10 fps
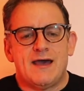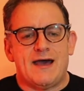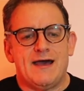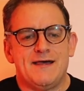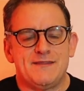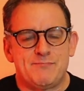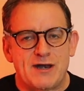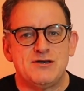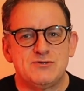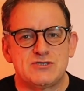the
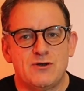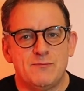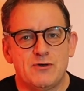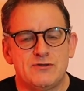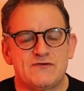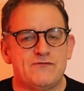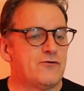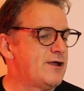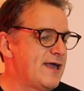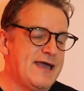brand new solo mode that's for it.